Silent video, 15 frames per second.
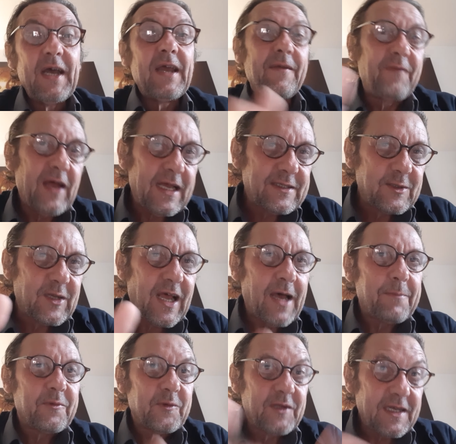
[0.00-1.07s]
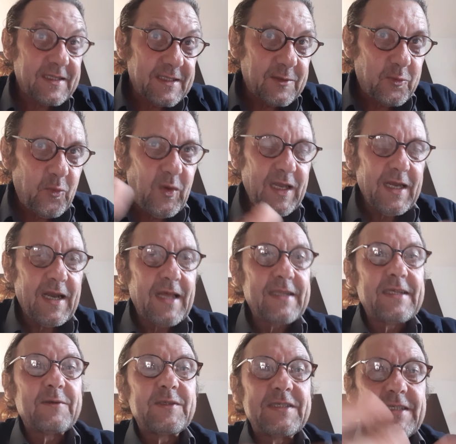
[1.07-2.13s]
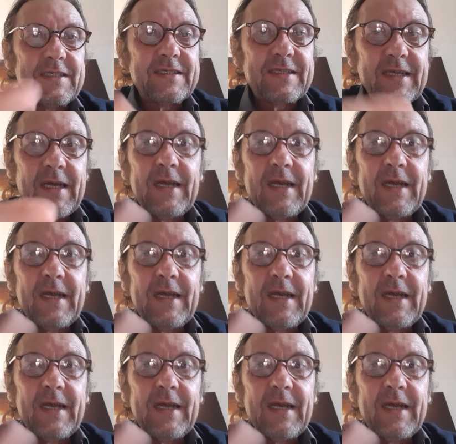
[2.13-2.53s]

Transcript: If it hasn't happened yet, it will. And there is this,